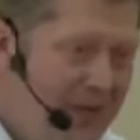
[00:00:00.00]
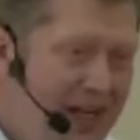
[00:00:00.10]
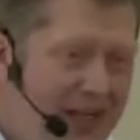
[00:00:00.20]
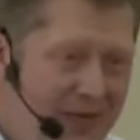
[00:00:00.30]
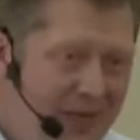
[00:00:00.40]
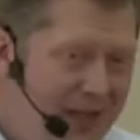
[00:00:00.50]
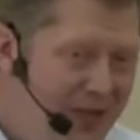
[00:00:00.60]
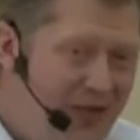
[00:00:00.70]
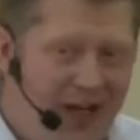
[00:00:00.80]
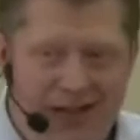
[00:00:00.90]
of the place from
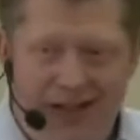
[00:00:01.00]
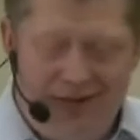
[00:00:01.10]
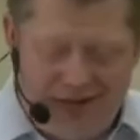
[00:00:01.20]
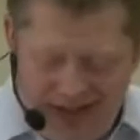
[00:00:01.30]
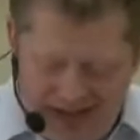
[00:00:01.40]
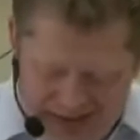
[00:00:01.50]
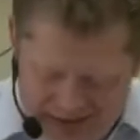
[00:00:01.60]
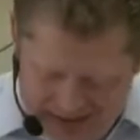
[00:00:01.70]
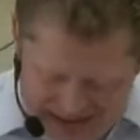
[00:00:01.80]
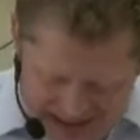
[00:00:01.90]
these strange little
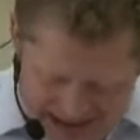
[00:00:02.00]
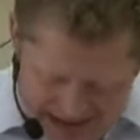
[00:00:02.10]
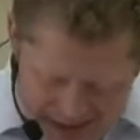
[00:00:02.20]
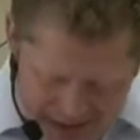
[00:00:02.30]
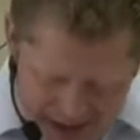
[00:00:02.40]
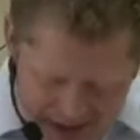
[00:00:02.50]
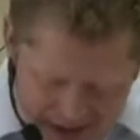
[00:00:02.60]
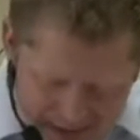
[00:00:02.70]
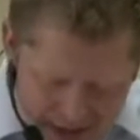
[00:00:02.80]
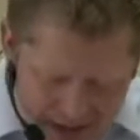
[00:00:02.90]
things that
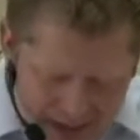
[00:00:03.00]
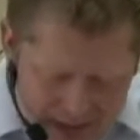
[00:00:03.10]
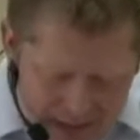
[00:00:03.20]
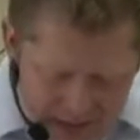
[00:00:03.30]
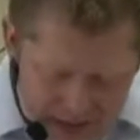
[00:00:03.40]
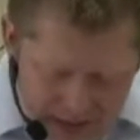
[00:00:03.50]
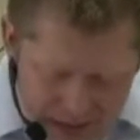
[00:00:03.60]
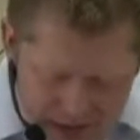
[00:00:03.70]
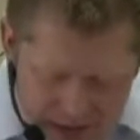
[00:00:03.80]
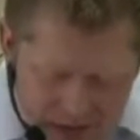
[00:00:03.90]
surrounded him. No, he was filled
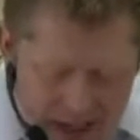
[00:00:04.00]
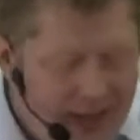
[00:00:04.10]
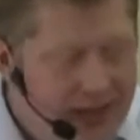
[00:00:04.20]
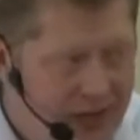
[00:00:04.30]
with great